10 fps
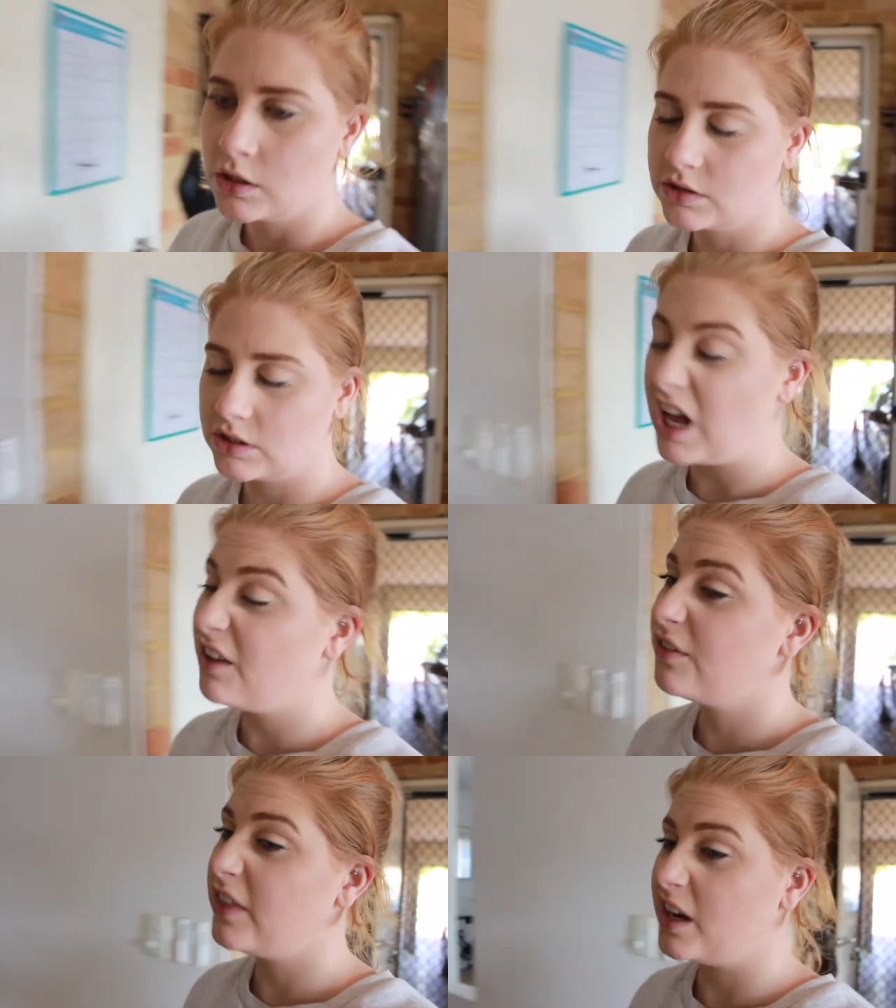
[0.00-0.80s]

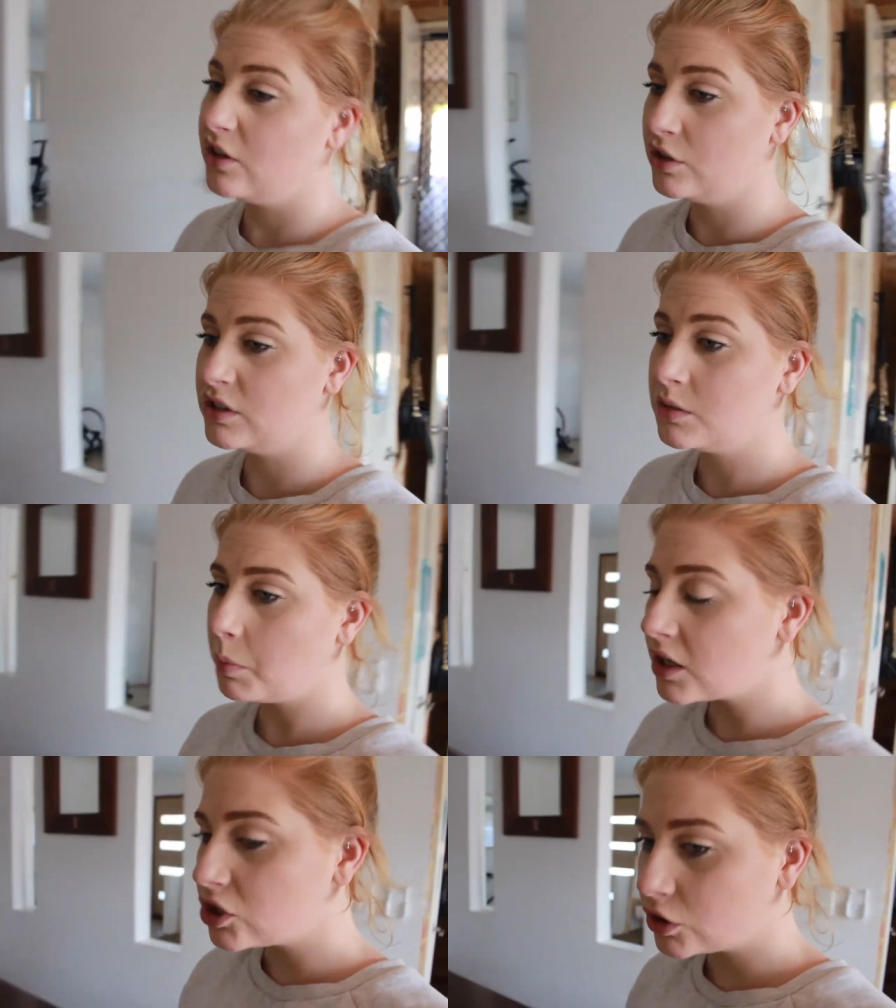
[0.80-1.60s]
stuff that are on
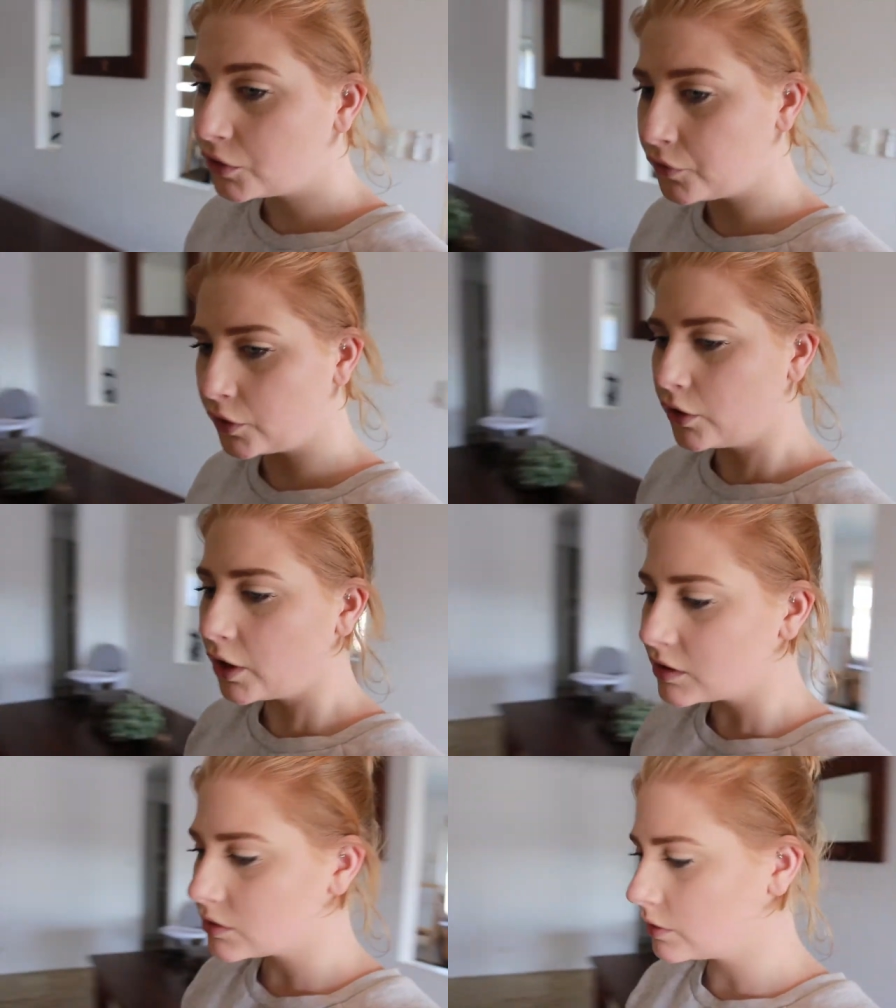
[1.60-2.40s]
special for
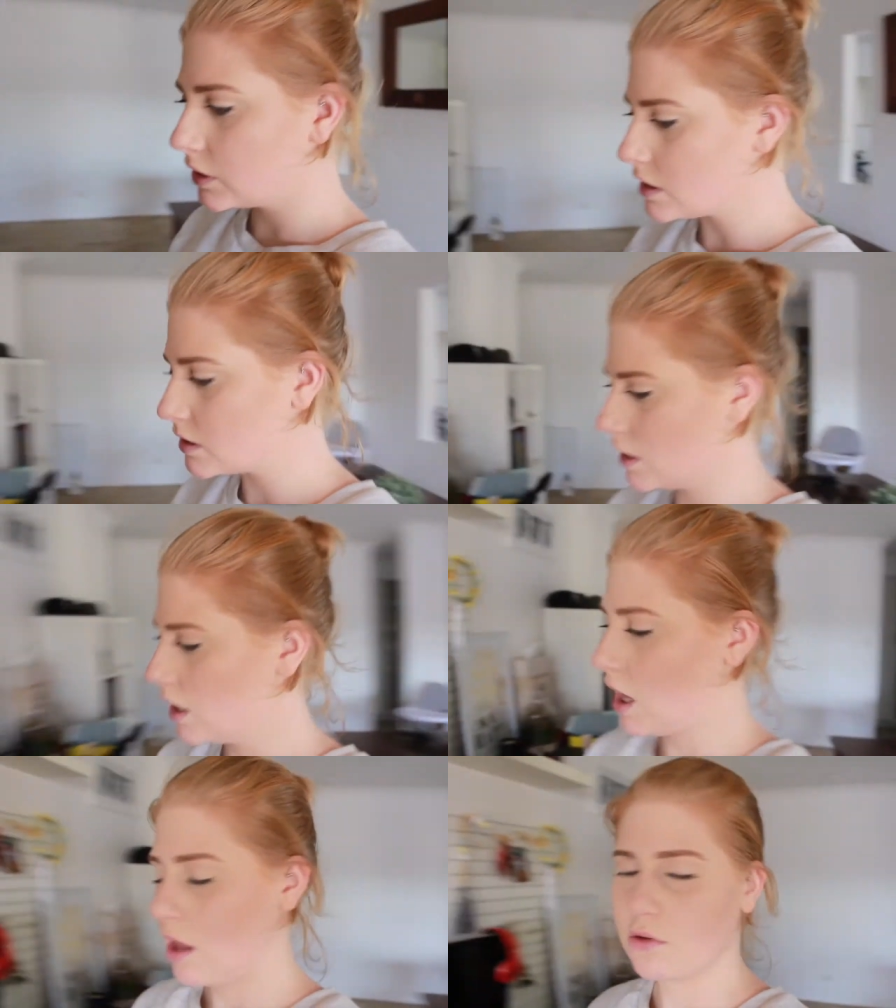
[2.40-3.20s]
groceries,
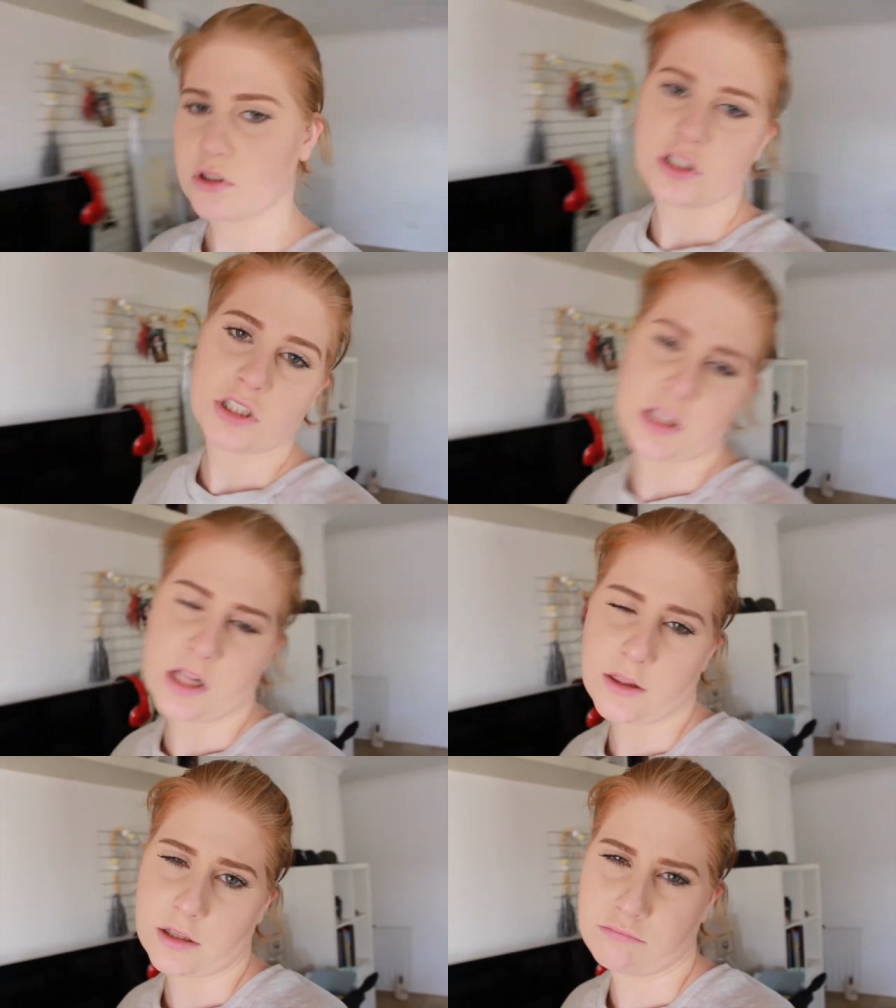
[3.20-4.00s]
and also just
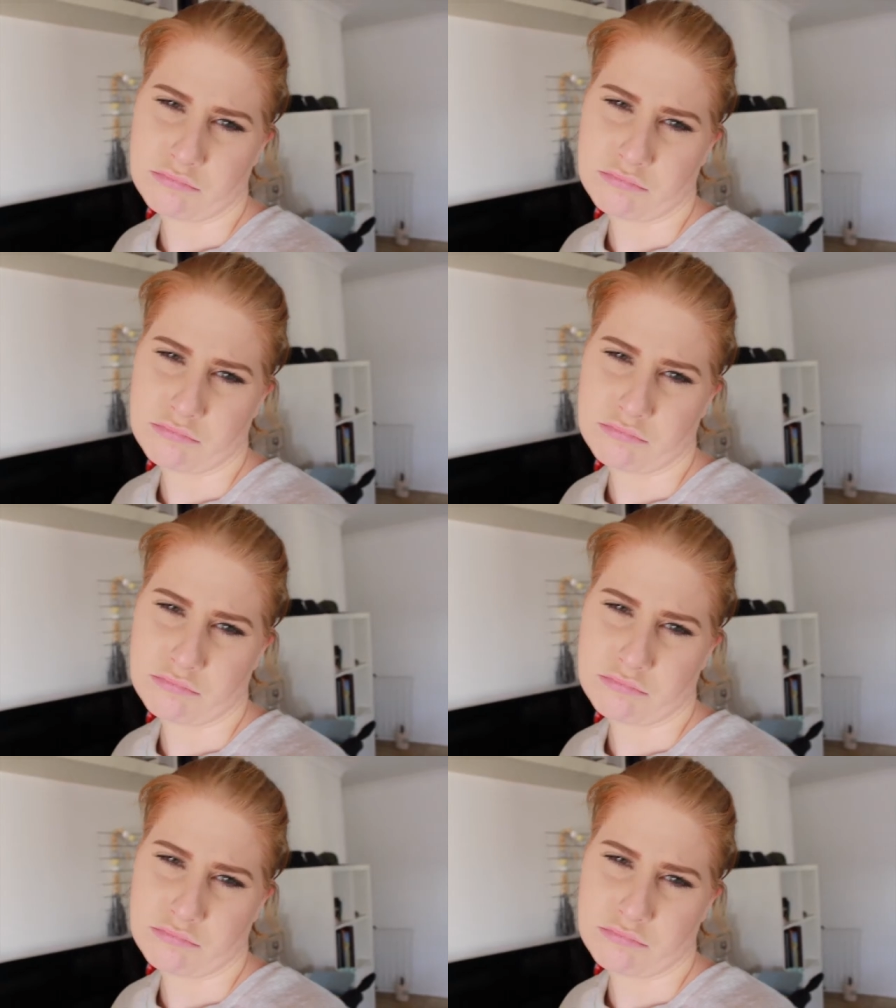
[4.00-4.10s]
other